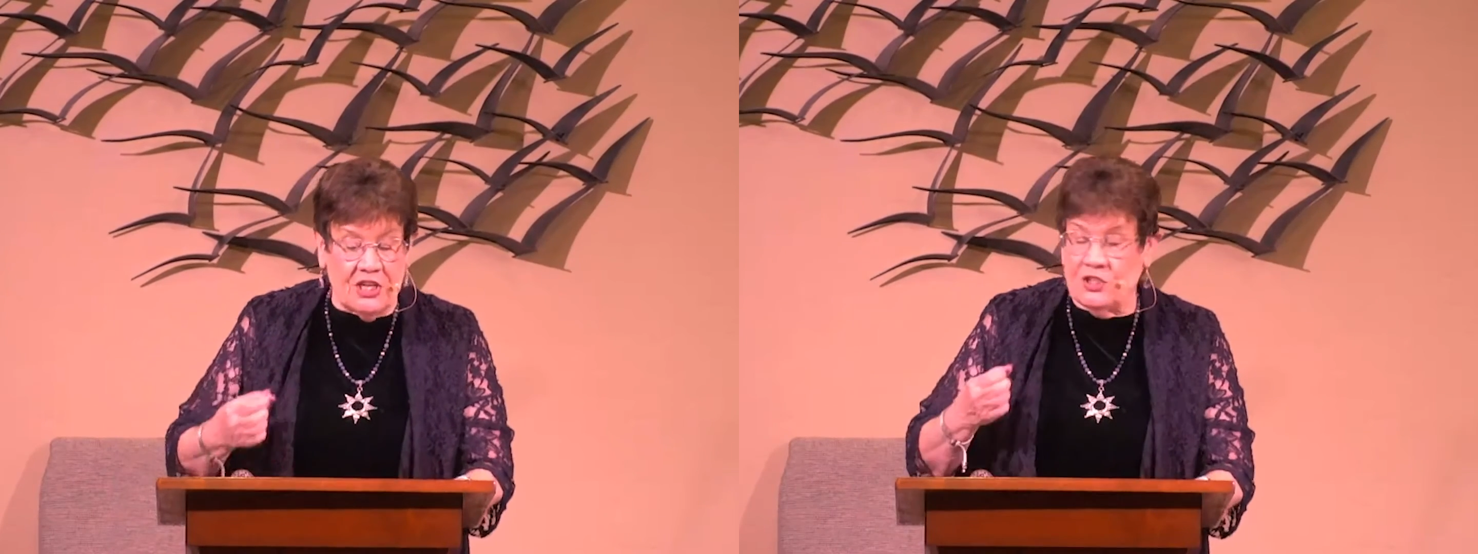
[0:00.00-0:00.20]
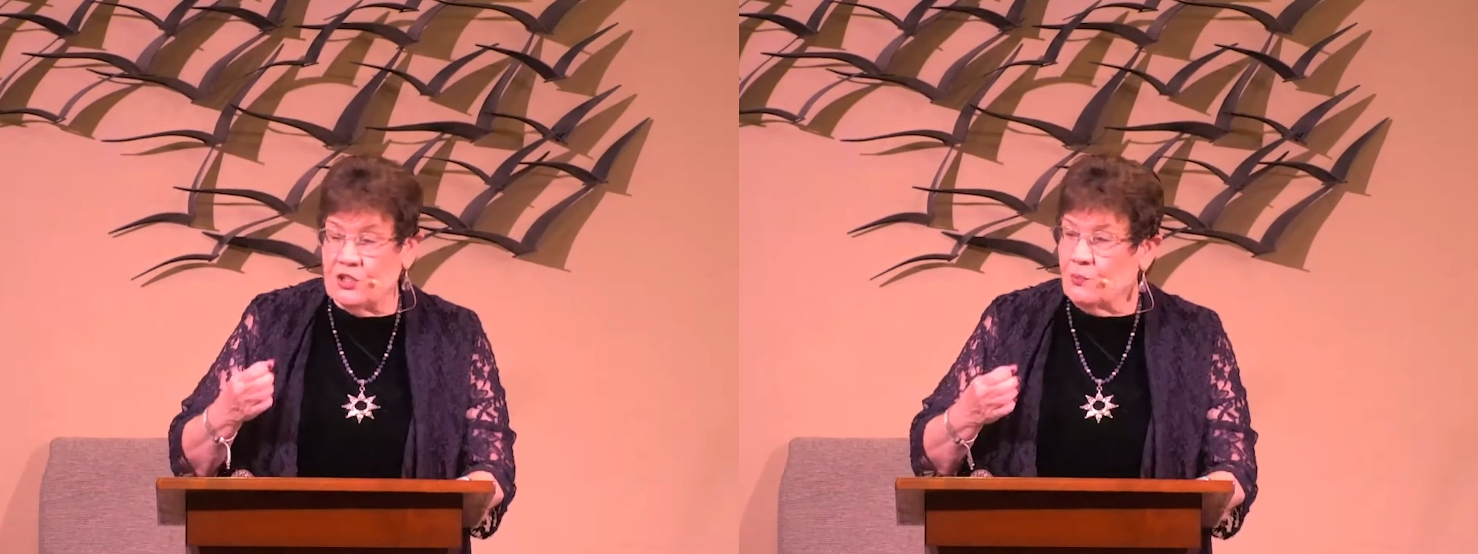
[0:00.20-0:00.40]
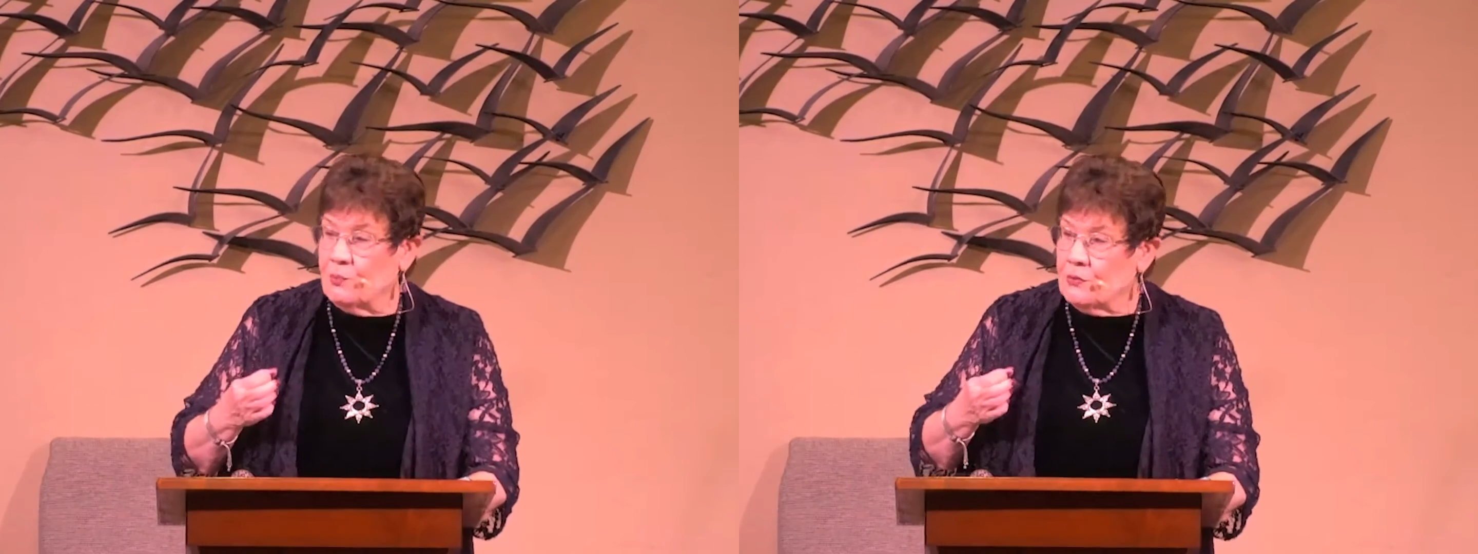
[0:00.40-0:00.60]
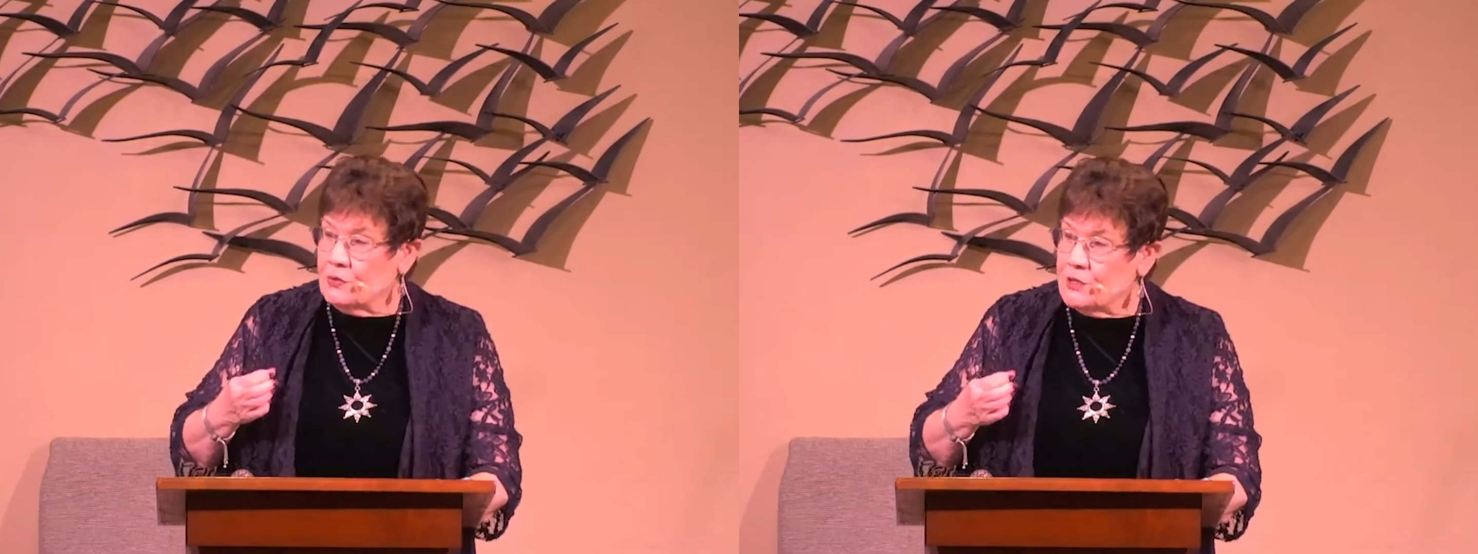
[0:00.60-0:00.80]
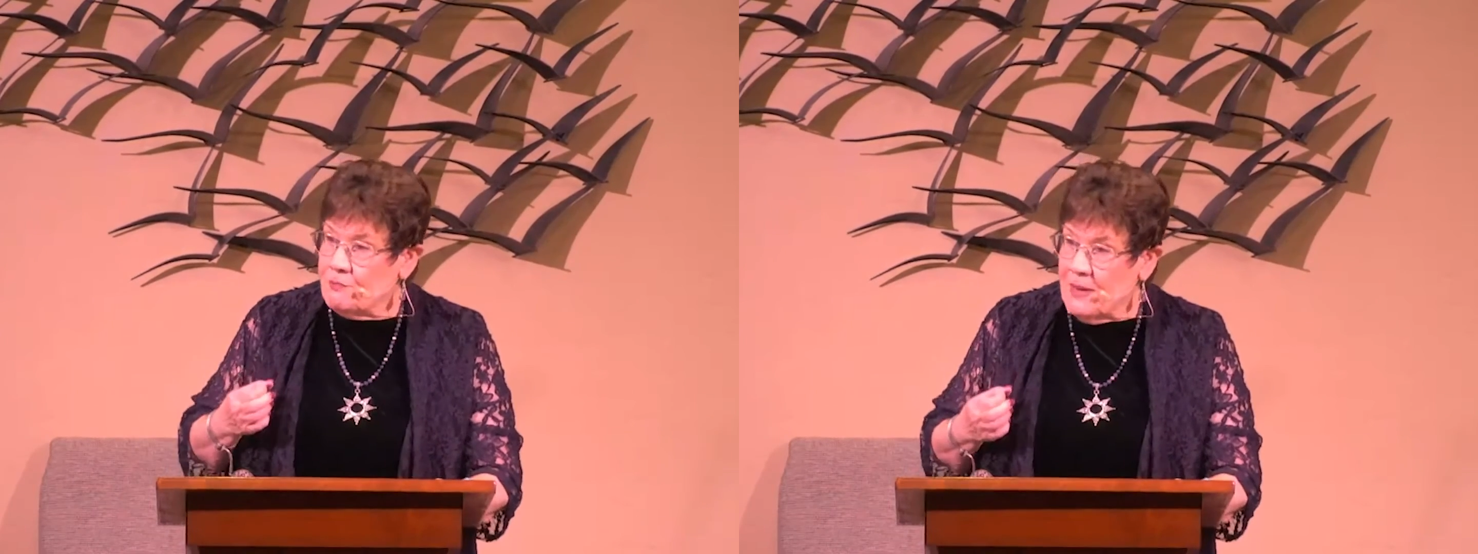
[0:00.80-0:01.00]
change your
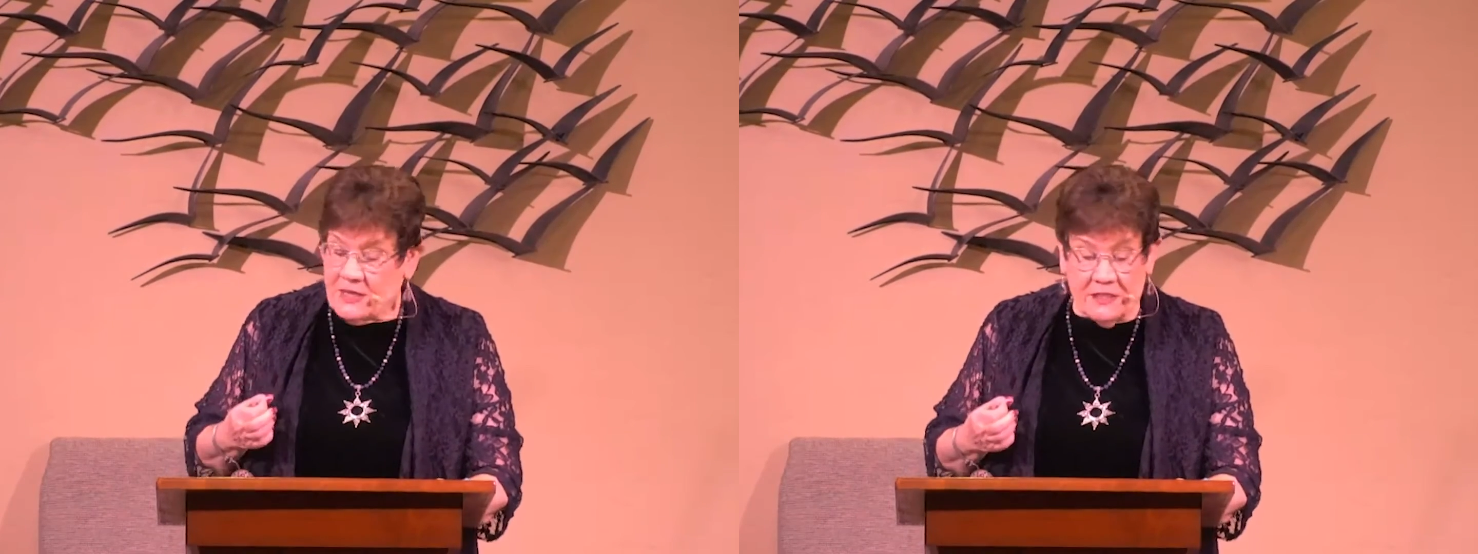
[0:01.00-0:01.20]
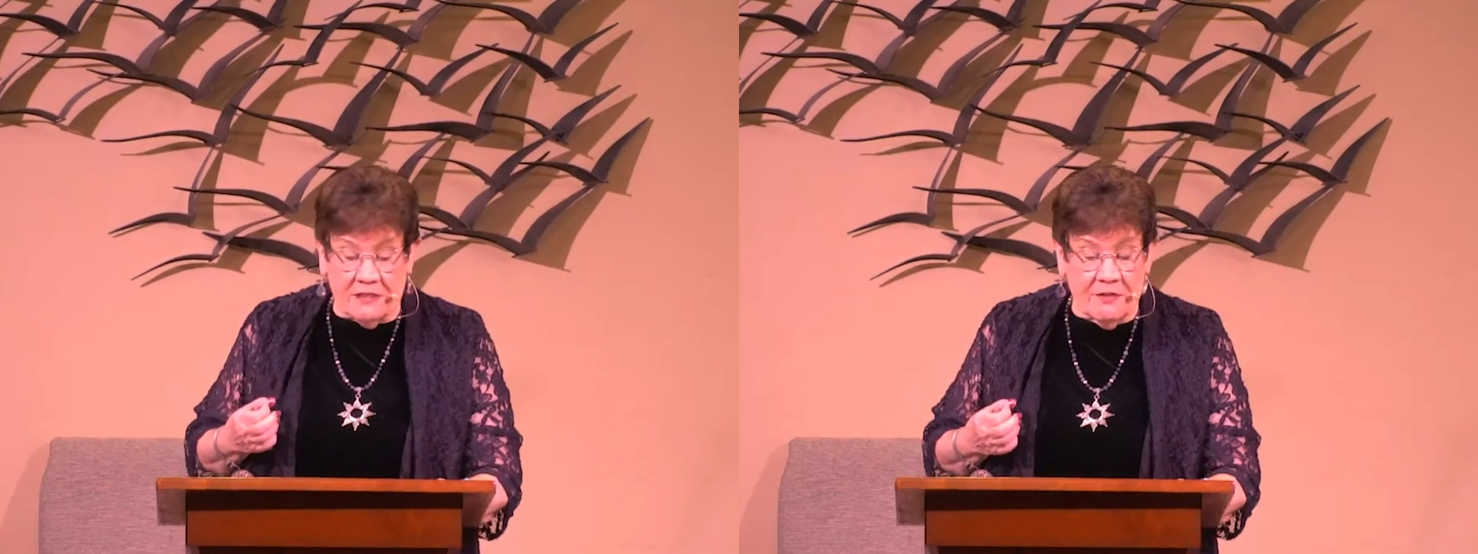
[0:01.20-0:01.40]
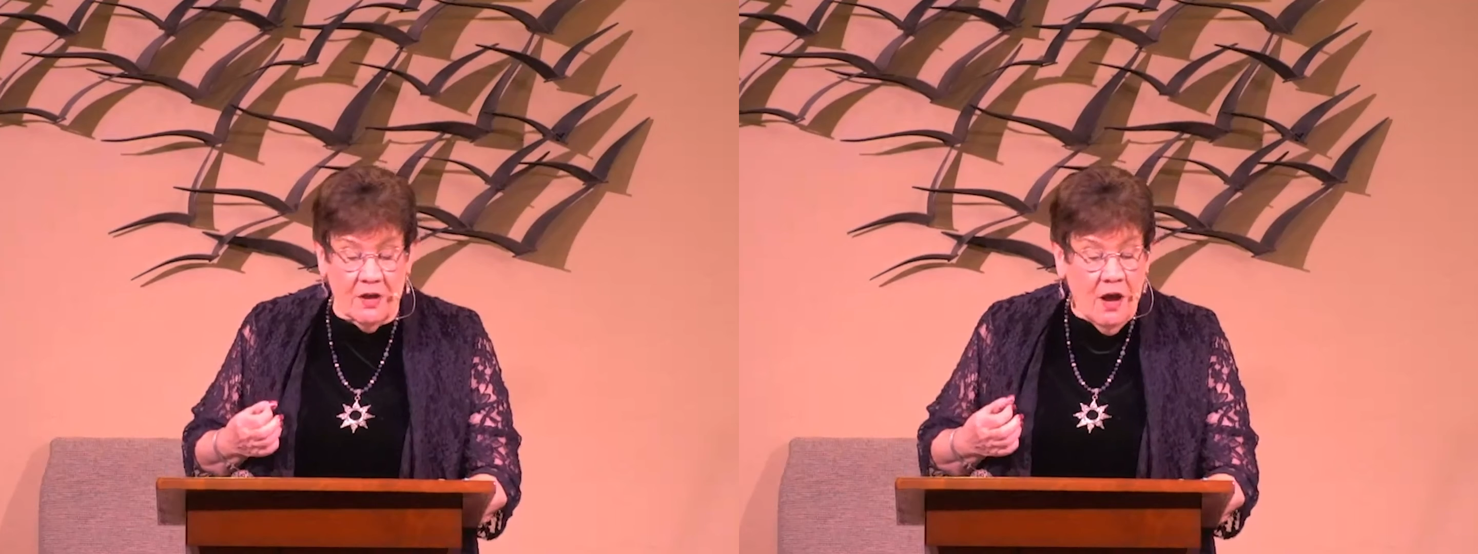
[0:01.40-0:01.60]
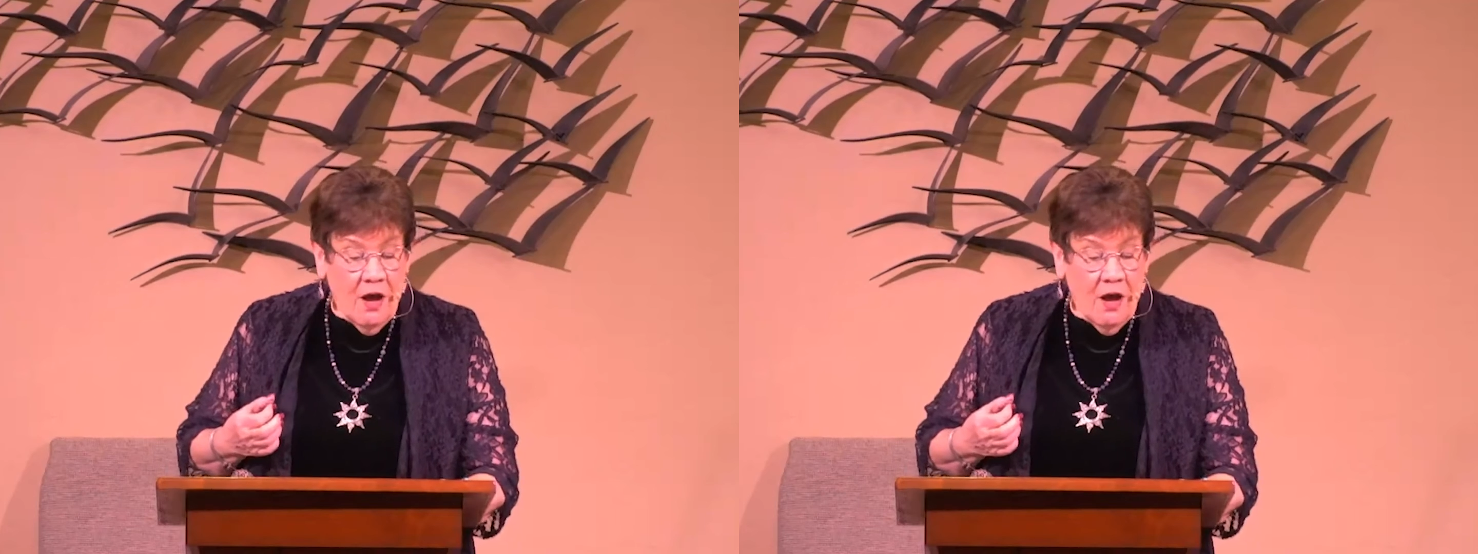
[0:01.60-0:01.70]
perspective